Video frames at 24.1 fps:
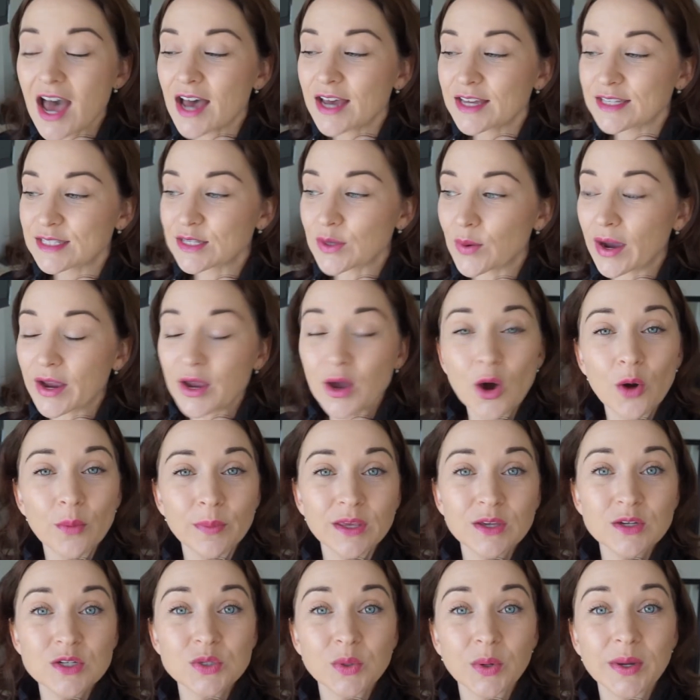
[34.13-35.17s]
So I hope
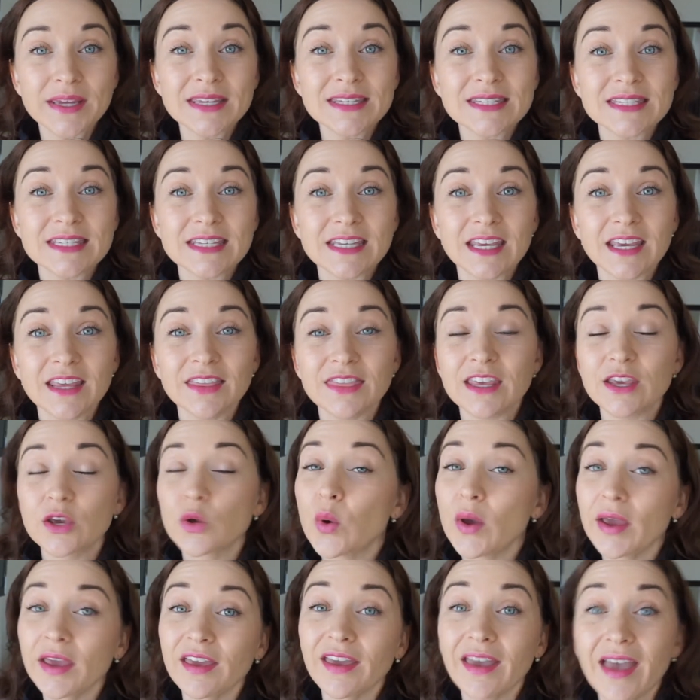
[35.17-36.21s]
you enjoy seeing the
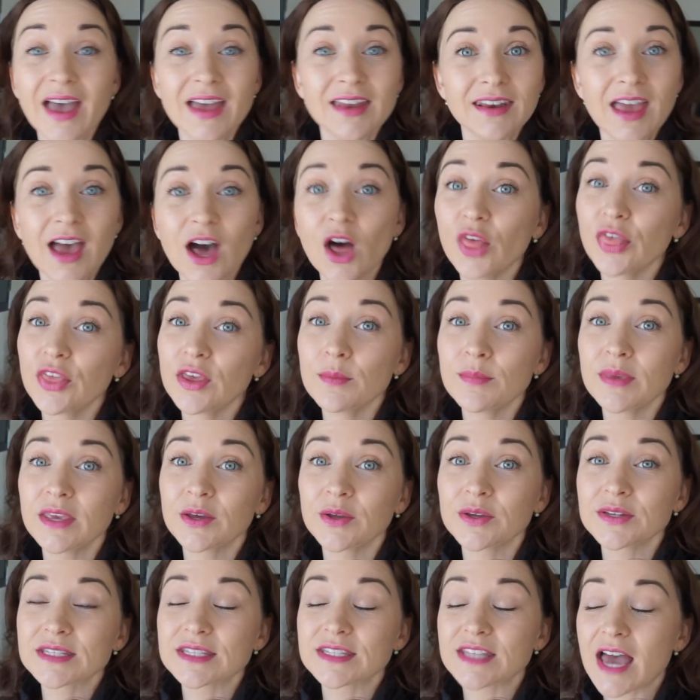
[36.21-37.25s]
quick and healthy
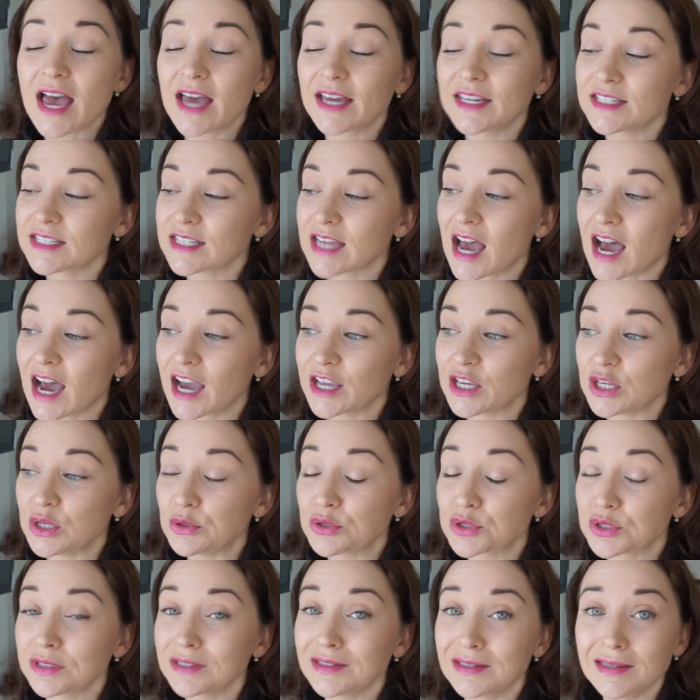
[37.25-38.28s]
meals that I
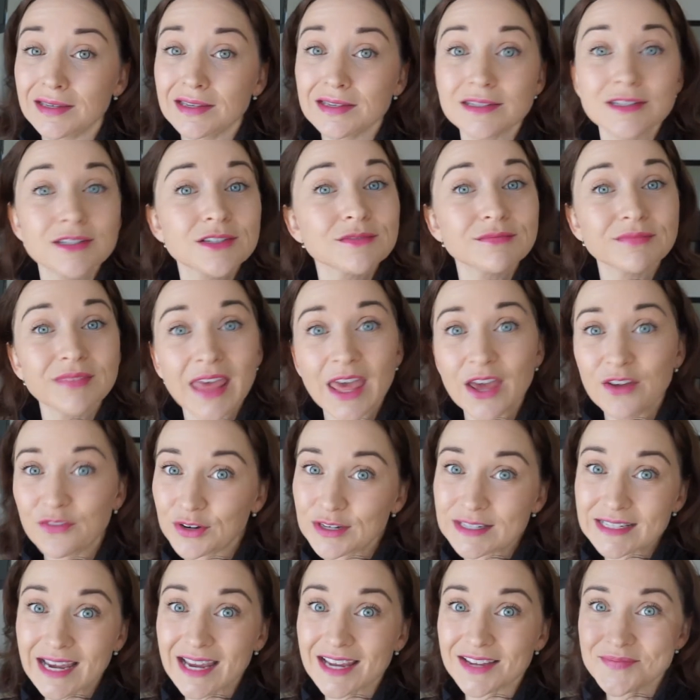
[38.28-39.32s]
usually eat
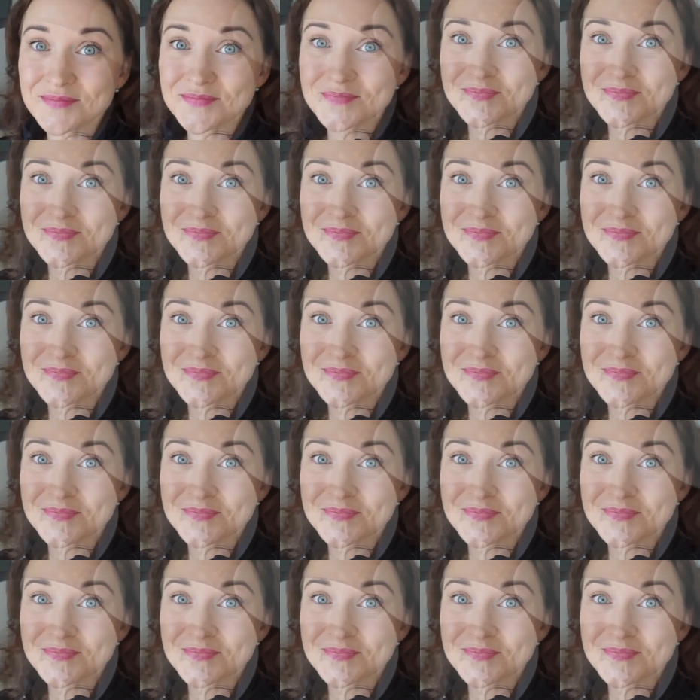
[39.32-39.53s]
every day.